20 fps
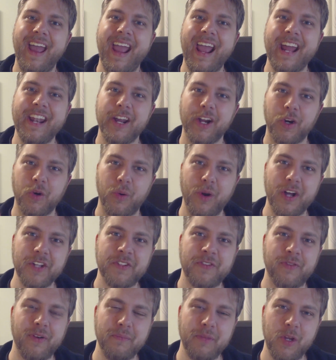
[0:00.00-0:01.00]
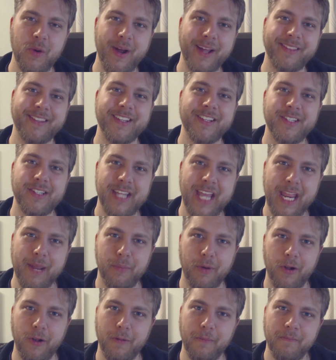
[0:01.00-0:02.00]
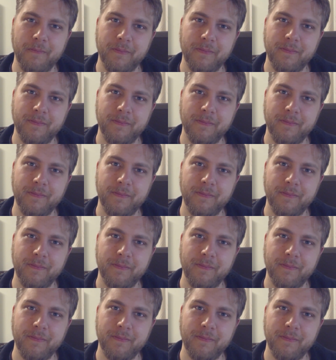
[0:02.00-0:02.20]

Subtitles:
And across from you at this table